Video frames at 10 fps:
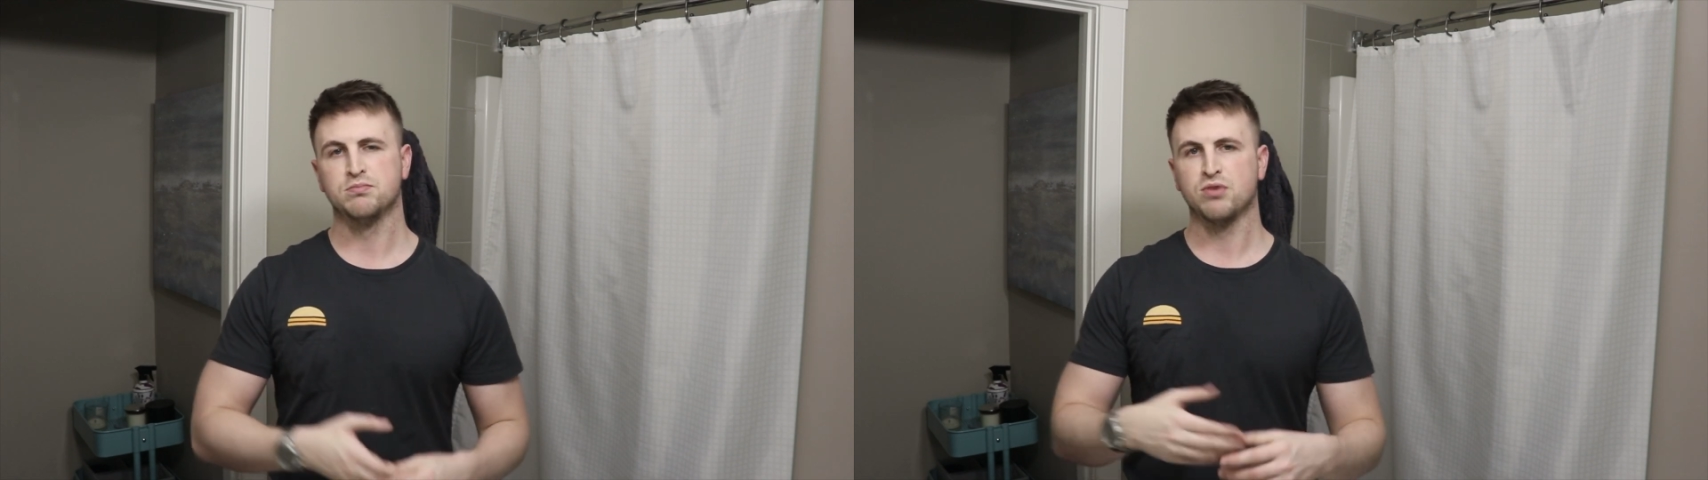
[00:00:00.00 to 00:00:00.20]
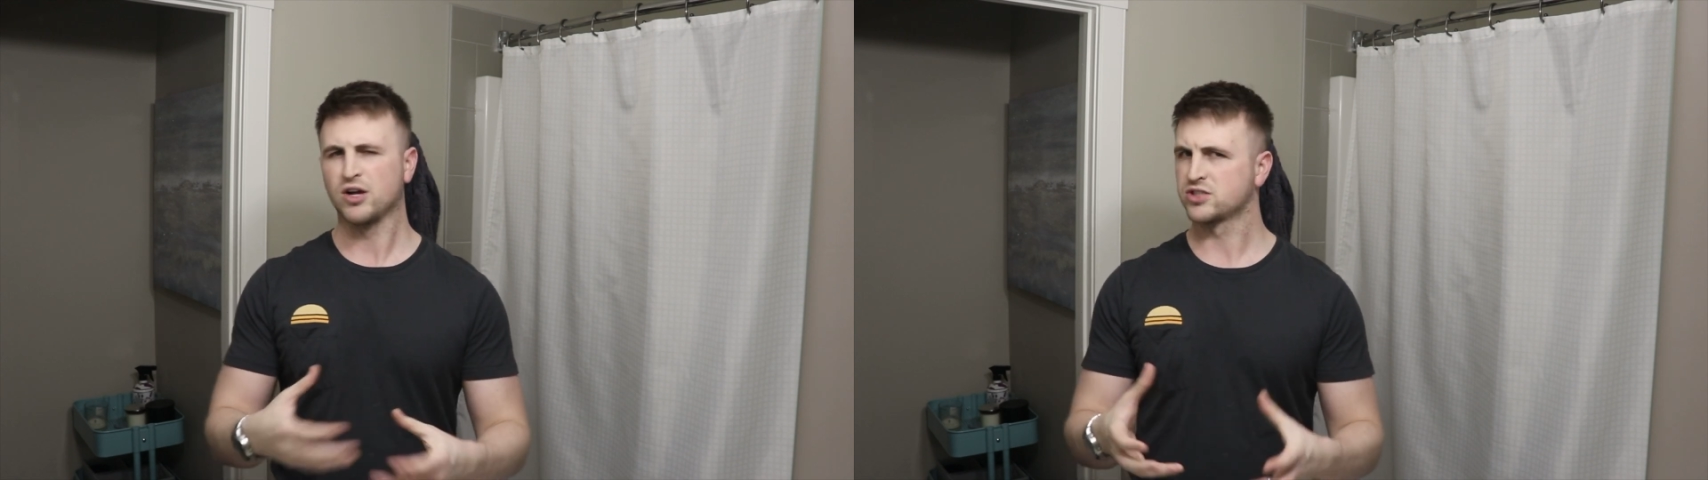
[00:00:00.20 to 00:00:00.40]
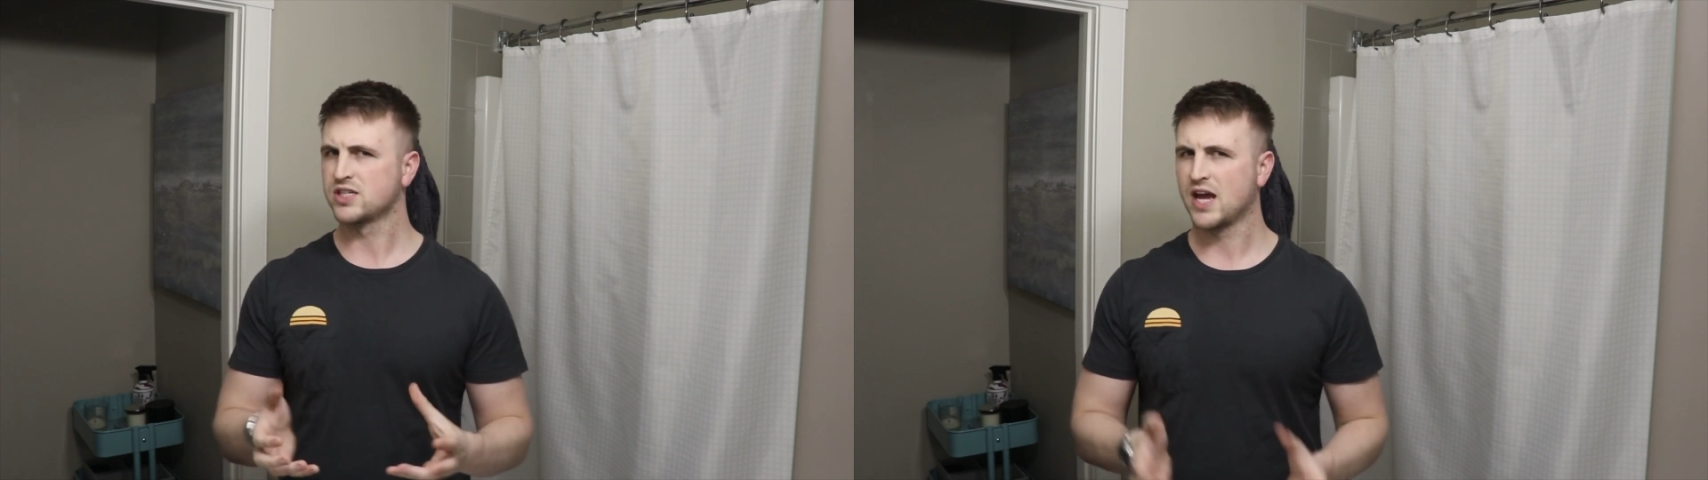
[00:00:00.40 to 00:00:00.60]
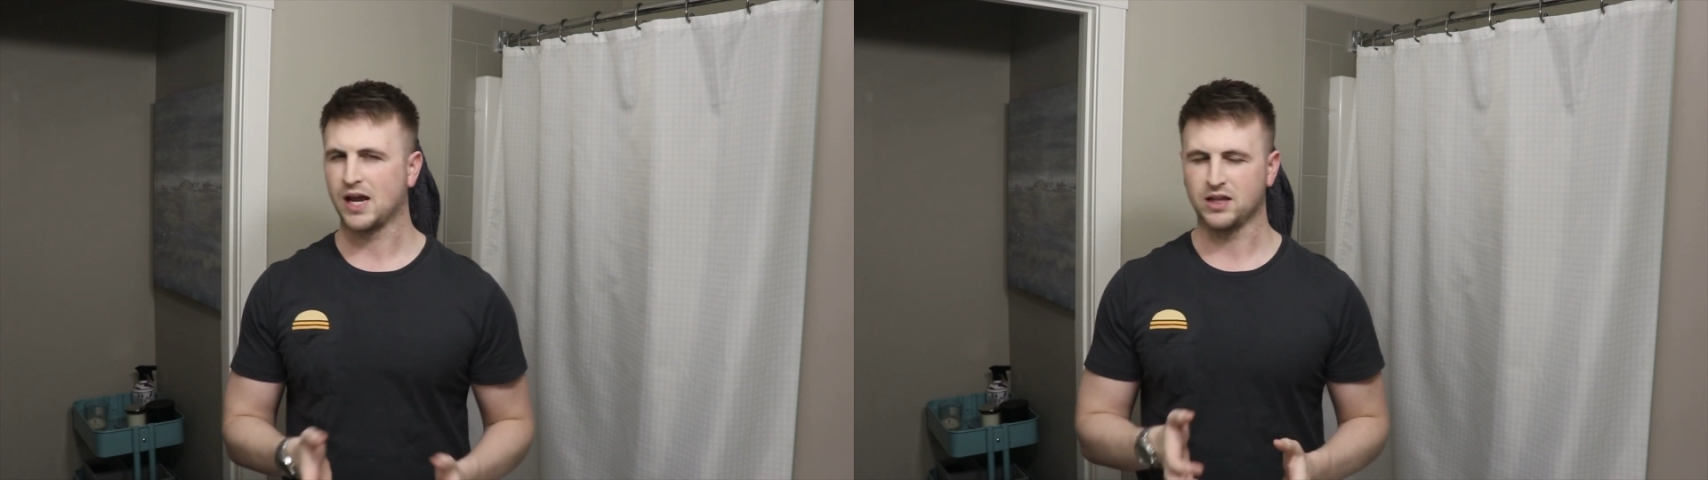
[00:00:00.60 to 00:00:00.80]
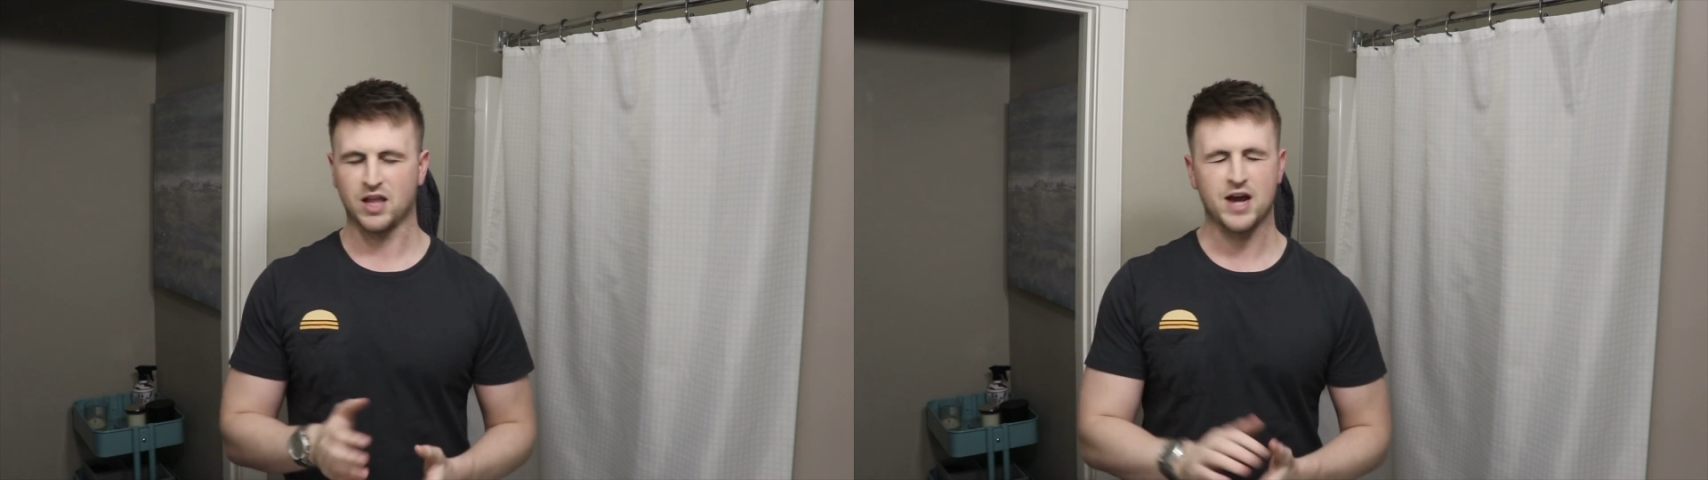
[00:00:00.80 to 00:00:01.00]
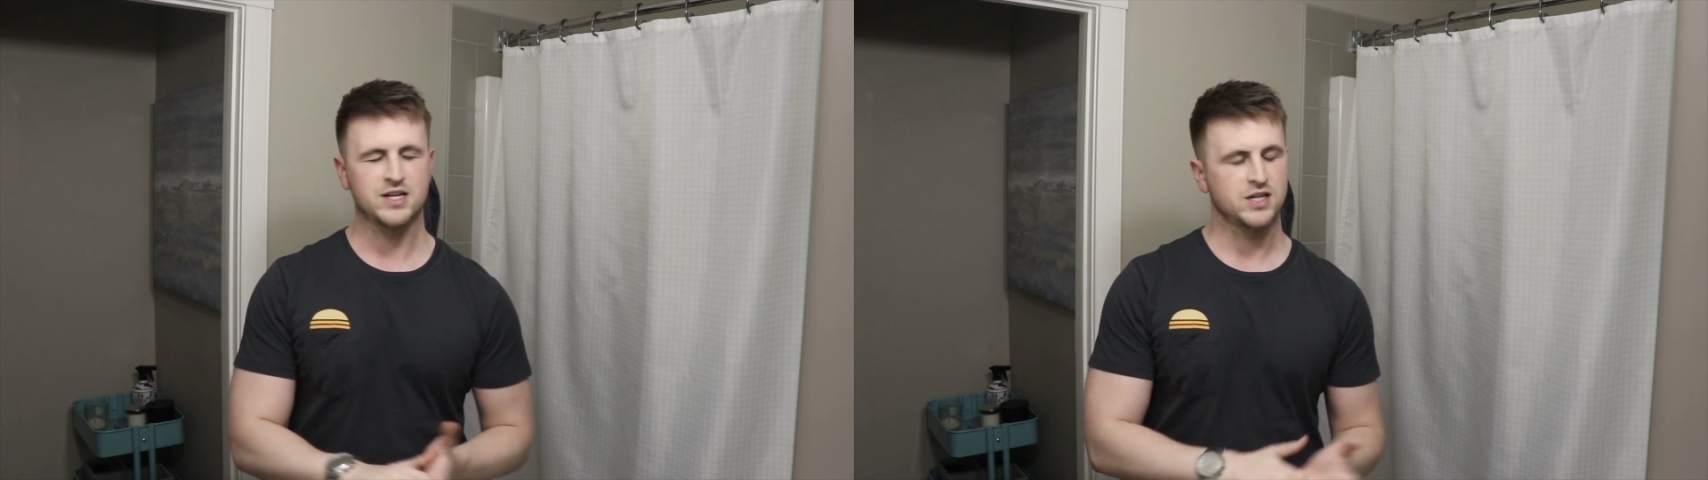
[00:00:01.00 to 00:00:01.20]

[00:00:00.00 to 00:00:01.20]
while staying light.